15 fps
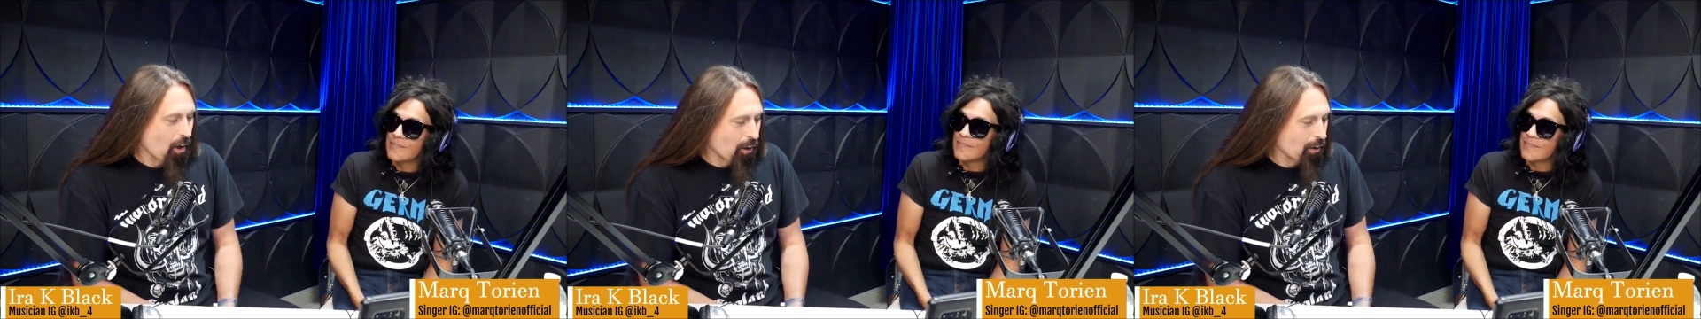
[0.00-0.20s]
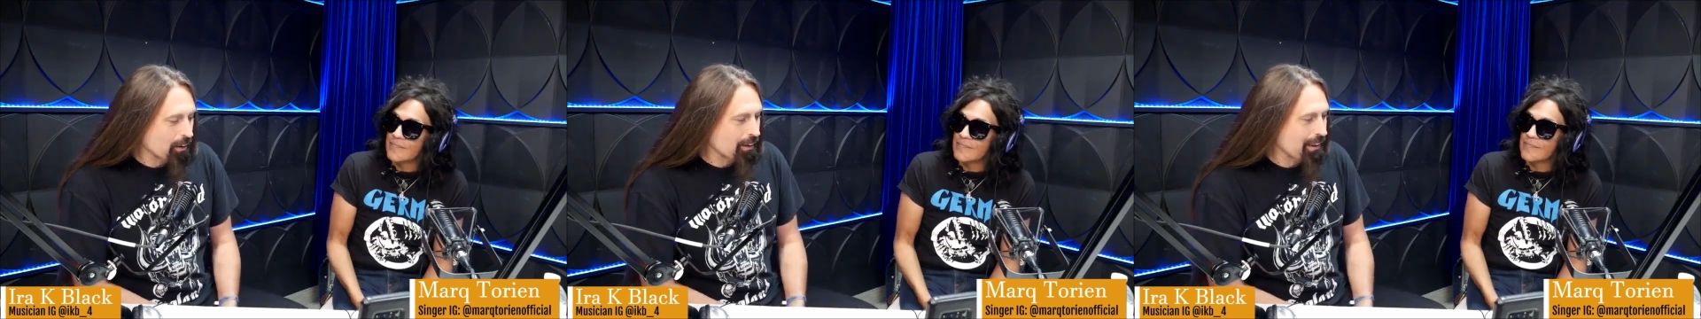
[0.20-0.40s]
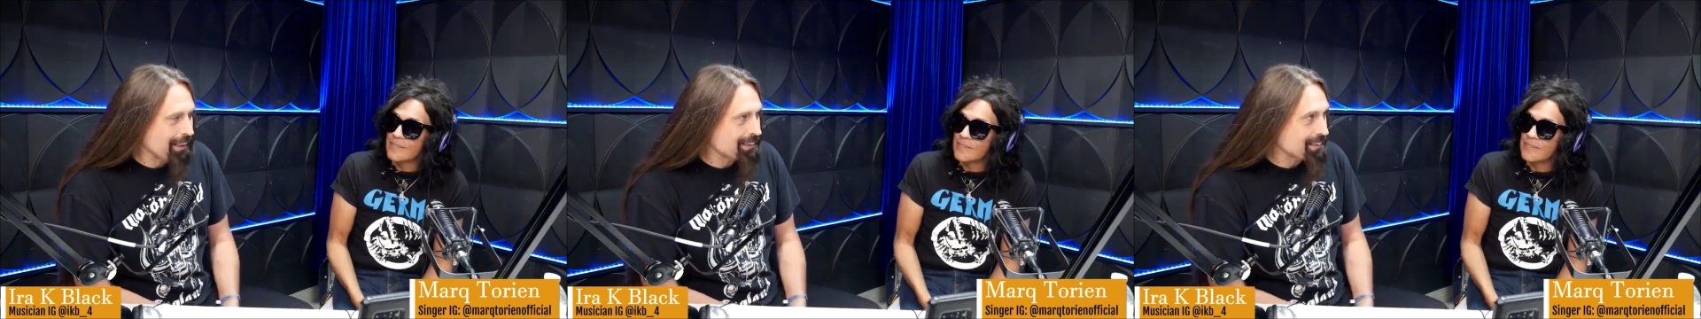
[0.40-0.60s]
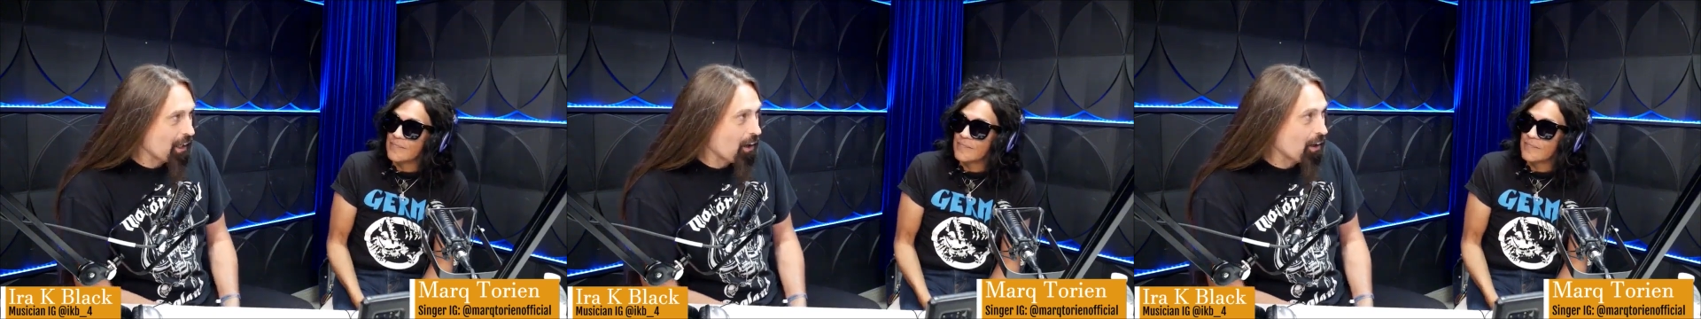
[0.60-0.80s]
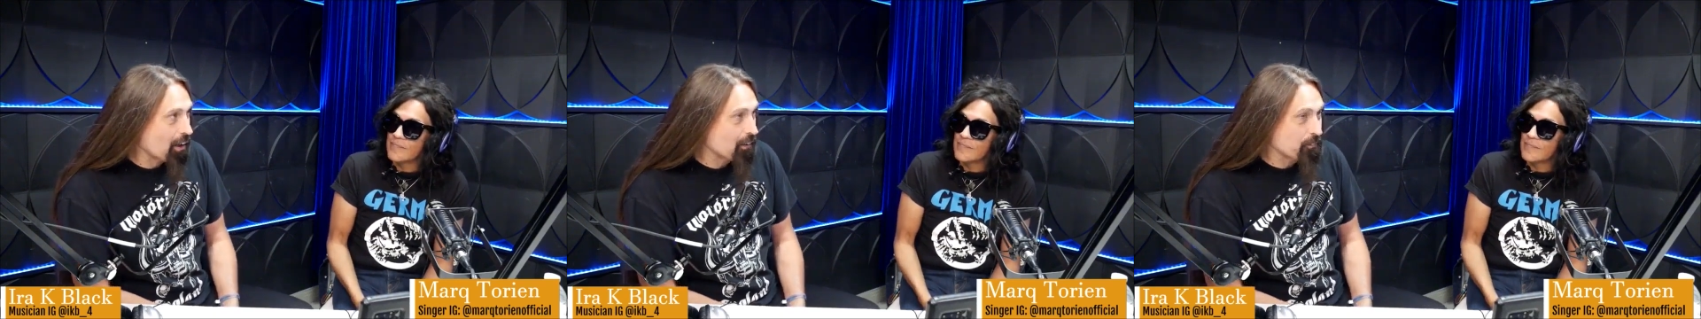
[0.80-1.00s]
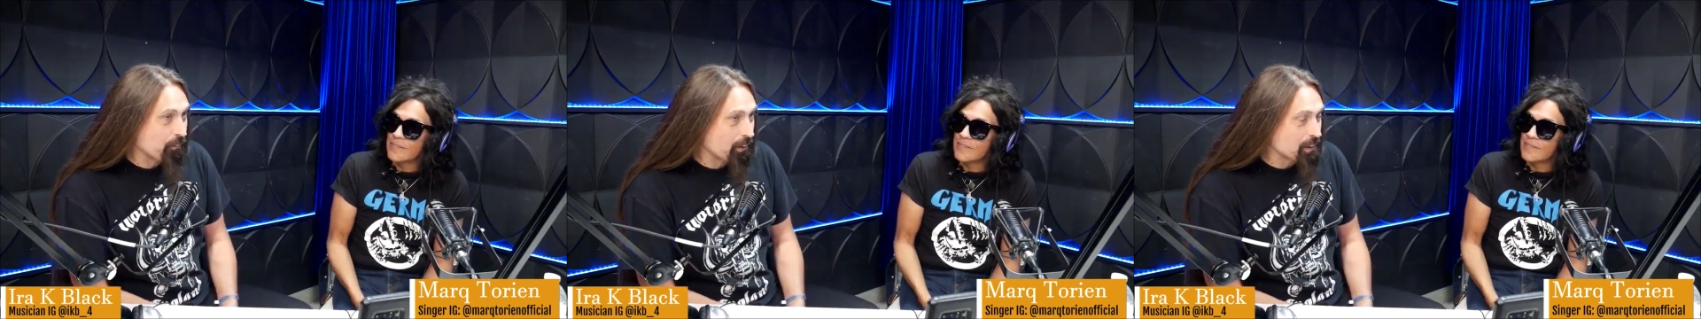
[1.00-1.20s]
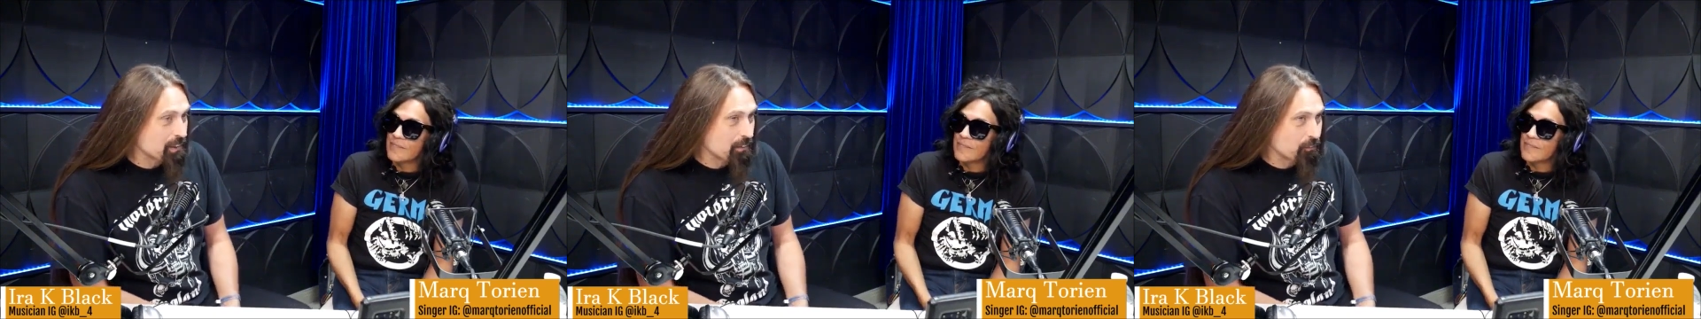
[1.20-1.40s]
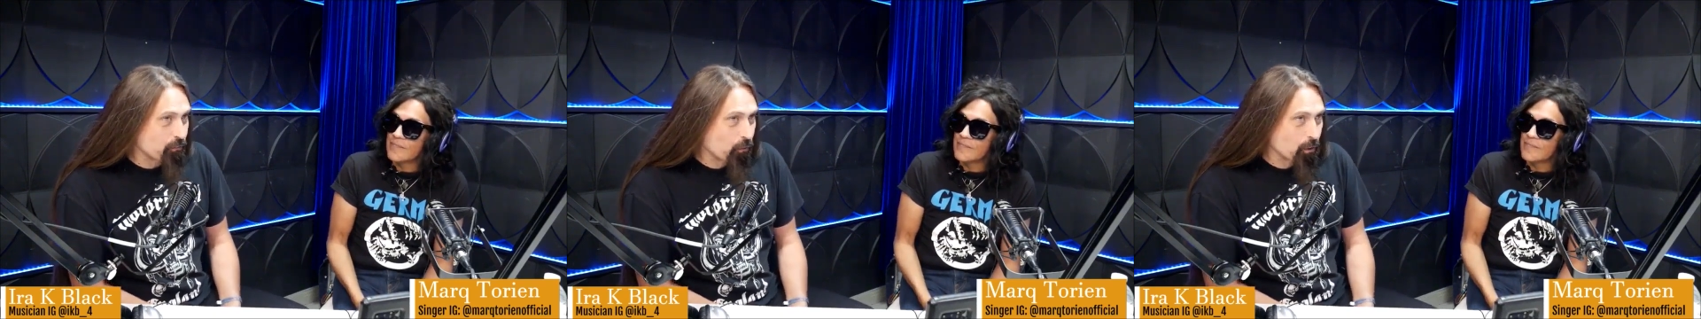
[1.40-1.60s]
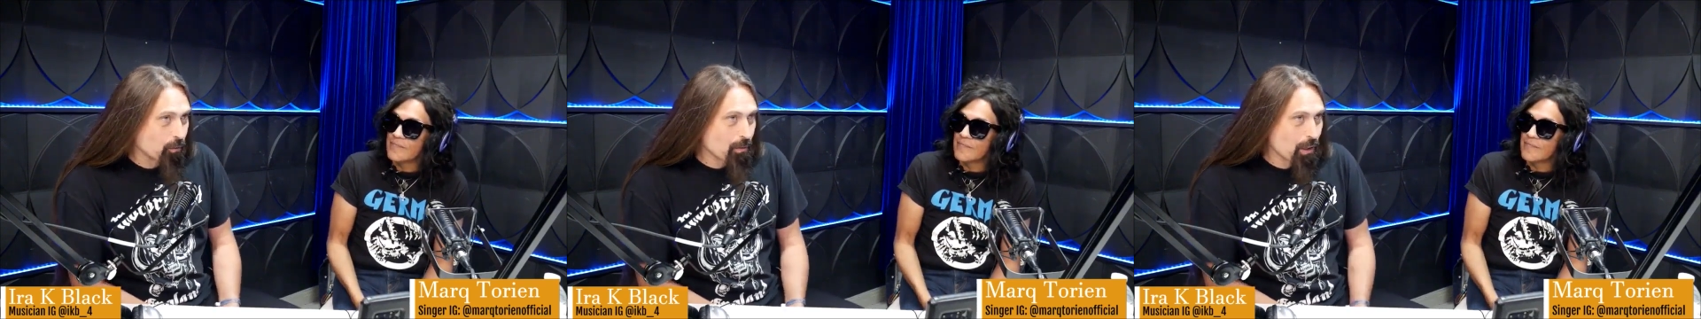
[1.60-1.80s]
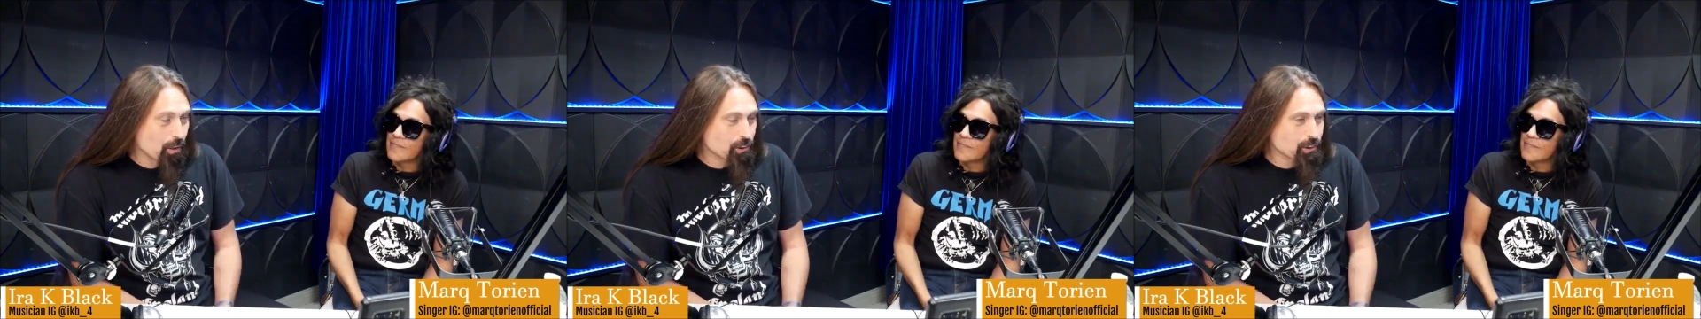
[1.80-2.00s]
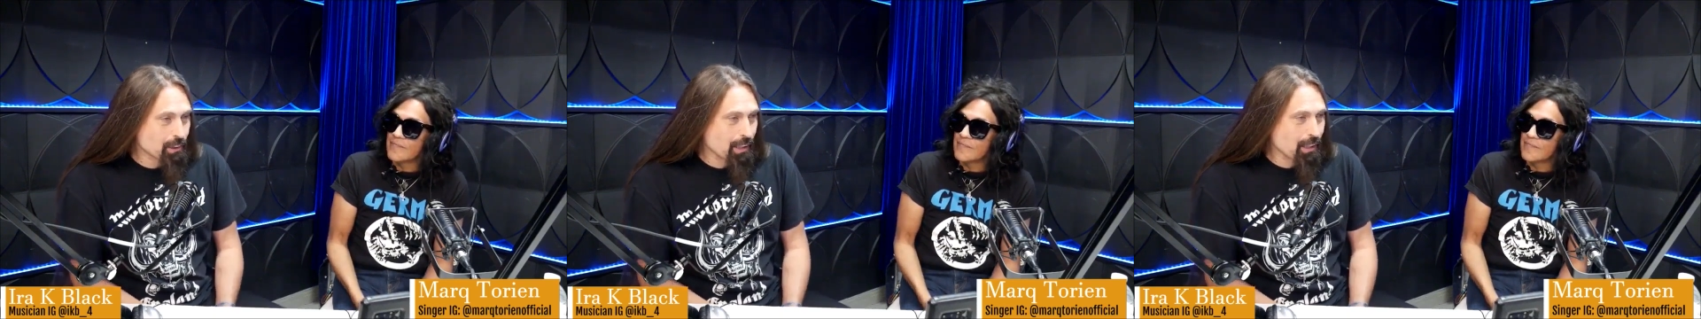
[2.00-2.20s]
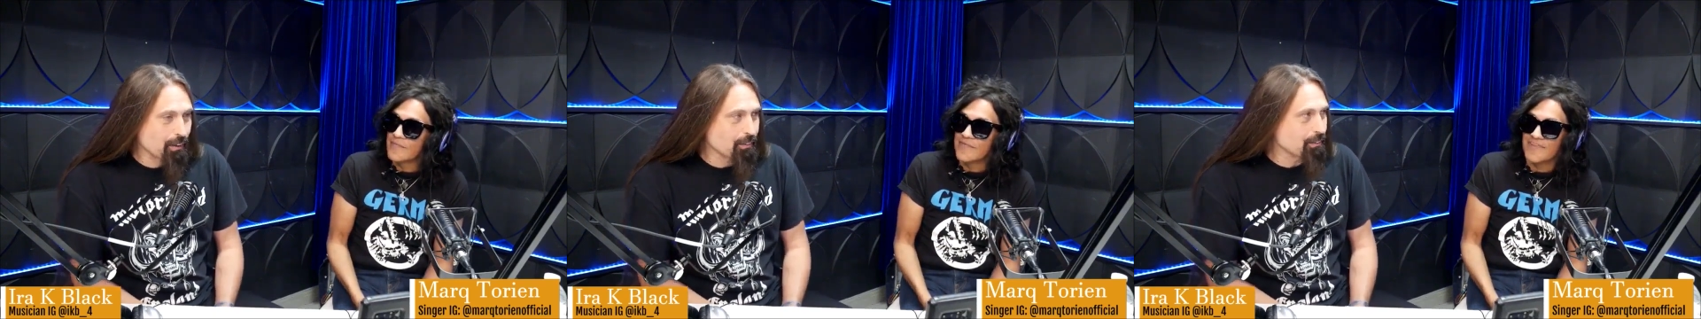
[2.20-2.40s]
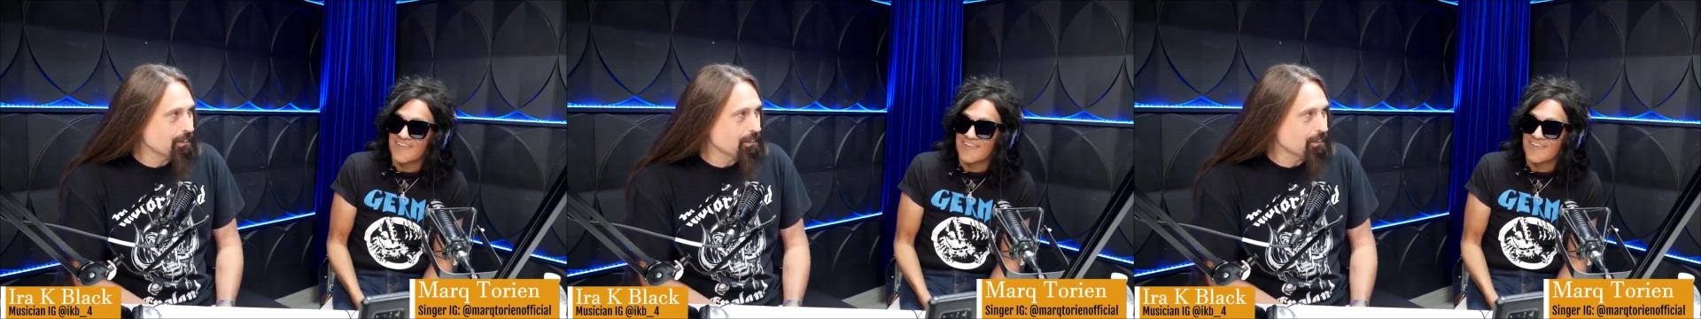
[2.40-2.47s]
Speaker 1: art. it's art first and foremost. How you know? true